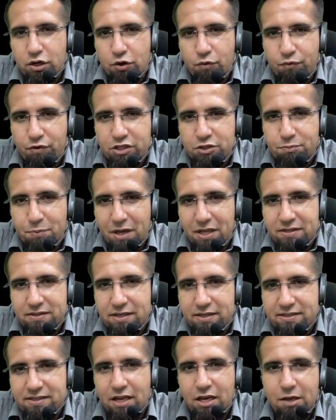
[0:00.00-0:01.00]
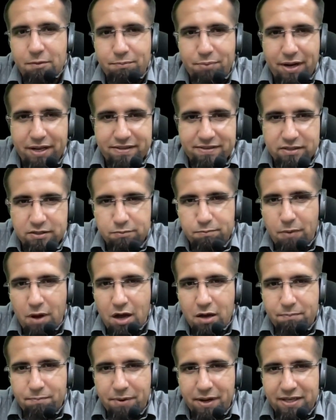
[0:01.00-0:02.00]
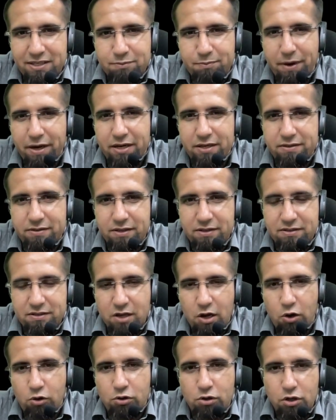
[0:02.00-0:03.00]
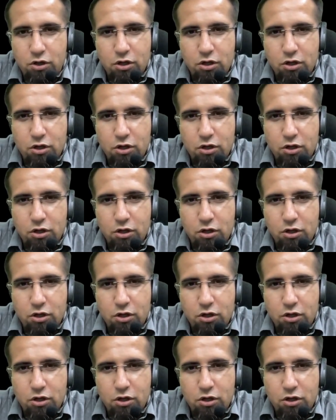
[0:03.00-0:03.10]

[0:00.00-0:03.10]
which means the selling price is mark price minus discount,